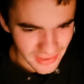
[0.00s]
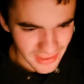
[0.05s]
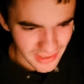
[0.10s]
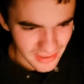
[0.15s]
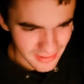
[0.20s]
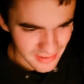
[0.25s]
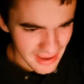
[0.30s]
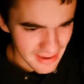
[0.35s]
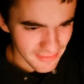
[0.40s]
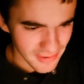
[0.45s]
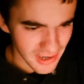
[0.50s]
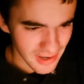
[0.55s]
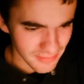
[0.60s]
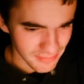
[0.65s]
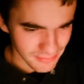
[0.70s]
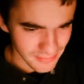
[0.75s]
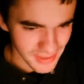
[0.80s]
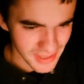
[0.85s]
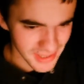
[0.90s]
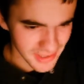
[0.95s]
that Eva
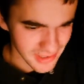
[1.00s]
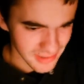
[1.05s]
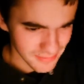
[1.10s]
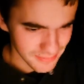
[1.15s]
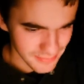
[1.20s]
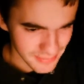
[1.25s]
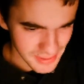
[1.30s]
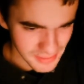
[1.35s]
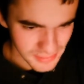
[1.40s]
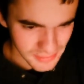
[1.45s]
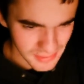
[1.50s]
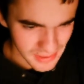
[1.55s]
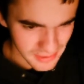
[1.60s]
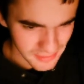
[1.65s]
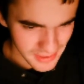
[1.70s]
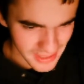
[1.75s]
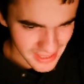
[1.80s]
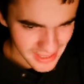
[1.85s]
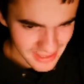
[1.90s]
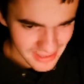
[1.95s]
murdered people, by the
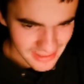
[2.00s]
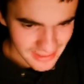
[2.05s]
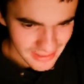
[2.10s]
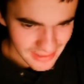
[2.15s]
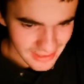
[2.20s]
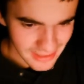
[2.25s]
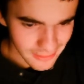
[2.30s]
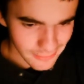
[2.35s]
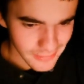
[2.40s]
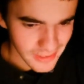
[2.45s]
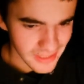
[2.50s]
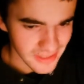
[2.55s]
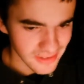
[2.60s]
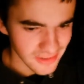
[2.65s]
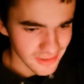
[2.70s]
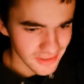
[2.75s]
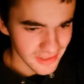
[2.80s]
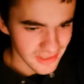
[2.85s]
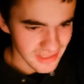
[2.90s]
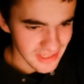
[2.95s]
way. Oh, my
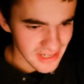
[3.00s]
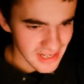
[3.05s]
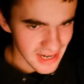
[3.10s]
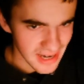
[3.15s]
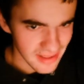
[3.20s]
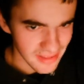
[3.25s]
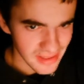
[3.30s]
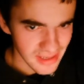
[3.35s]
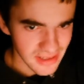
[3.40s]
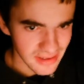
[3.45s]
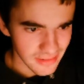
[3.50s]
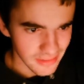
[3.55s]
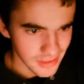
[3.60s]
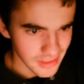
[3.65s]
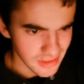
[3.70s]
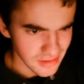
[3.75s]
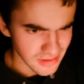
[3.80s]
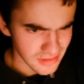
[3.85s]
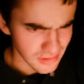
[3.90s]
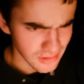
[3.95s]
God, yeah.
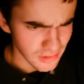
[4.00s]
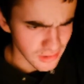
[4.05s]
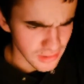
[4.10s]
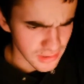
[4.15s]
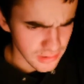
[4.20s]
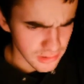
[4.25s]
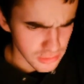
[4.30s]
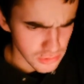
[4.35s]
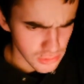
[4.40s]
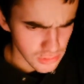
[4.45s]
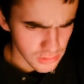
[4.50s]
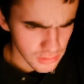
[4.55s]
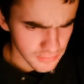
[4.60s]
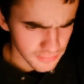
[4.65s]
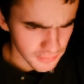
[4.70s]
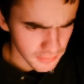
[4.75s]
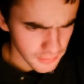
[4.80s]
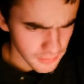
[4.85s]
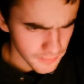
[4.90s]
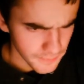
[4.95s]
God, it's
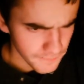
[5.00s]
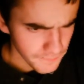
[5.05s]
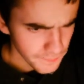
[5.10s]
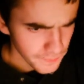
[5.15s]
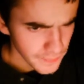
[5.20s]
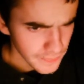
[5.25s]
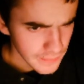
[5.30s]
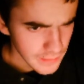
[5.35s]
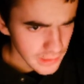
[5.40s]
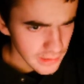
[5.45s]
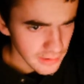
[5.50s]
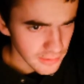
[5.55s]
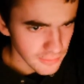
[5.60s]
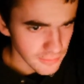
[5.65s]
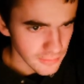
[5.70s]
awful. It